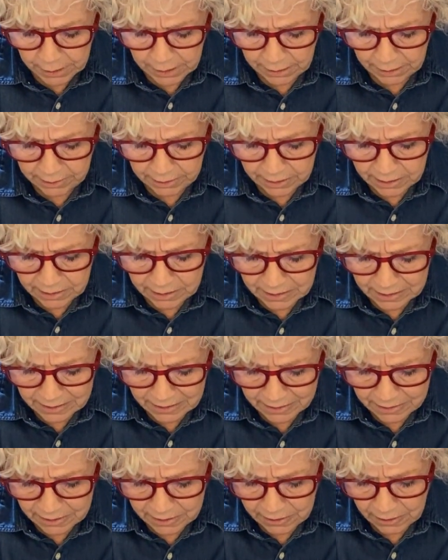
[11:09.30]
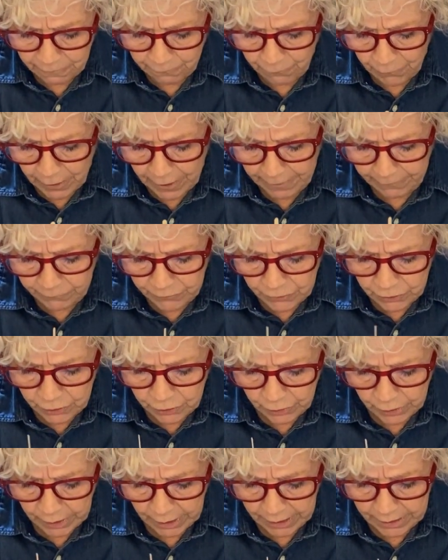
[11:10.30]
at least 65
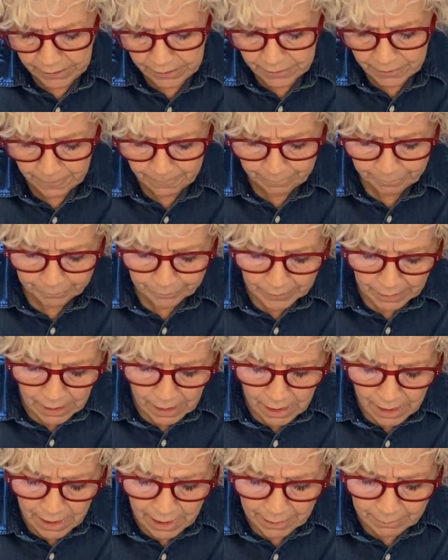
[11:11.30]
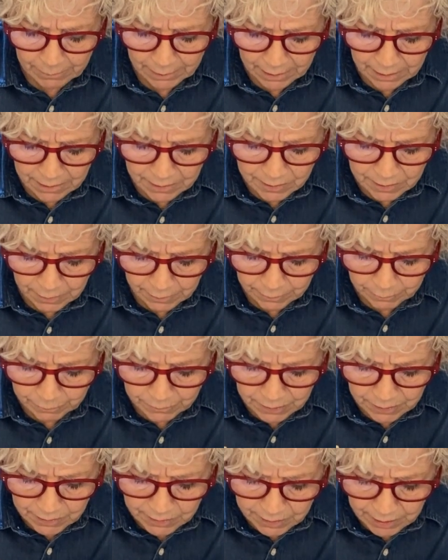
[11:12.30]
degrees. I made a
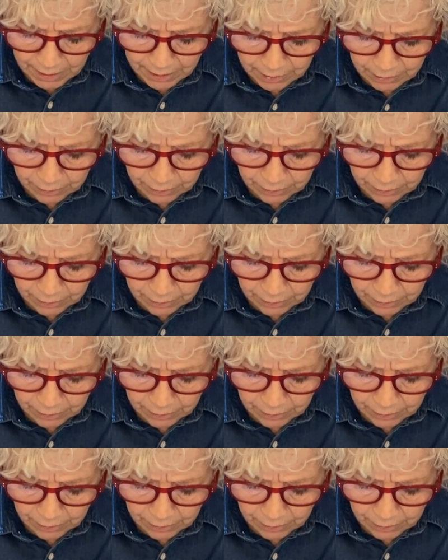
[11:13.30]
mistake